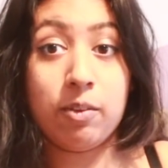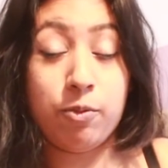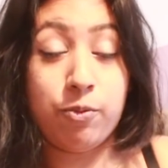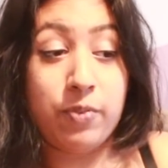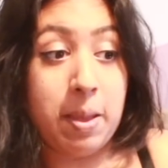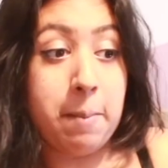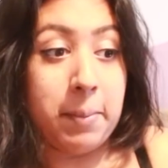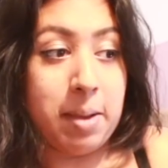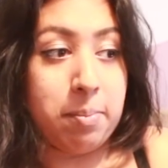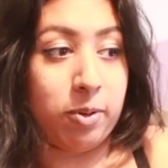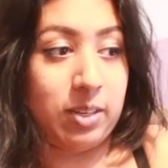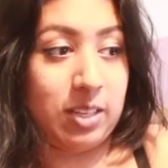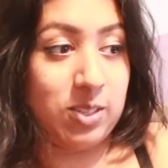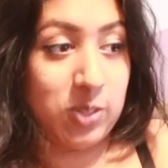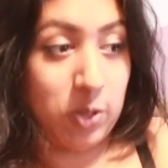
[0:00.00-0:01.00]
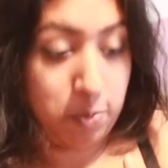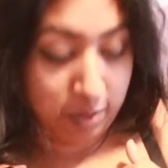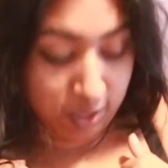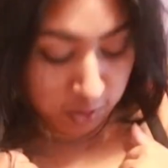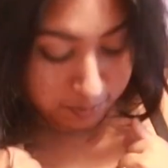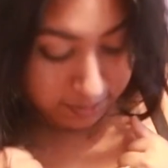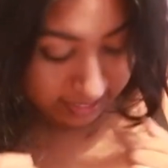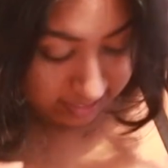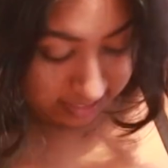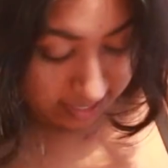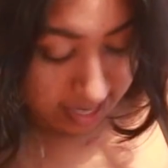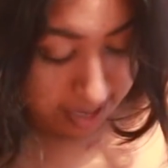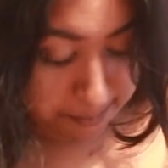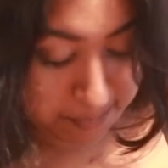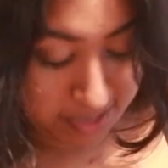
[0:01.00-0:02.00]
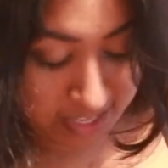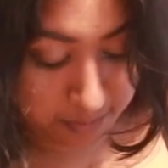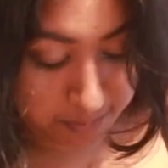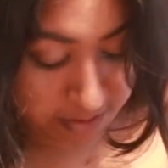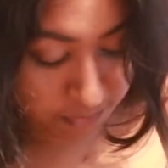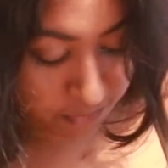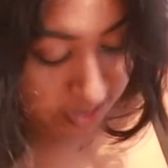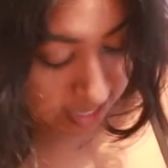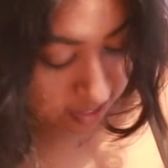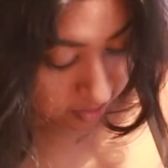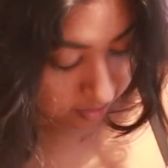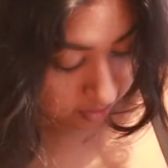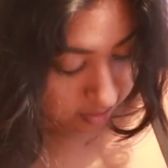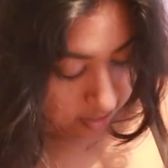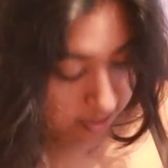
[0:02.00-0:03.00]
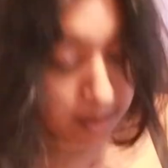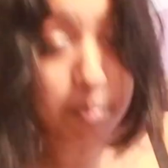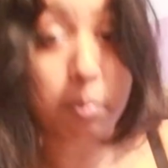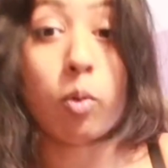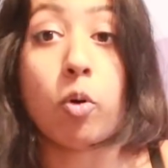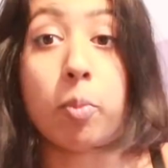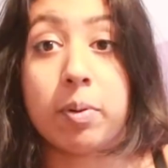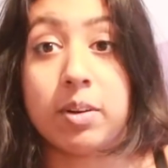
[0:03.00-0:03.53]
fit my body so much better and make me feel more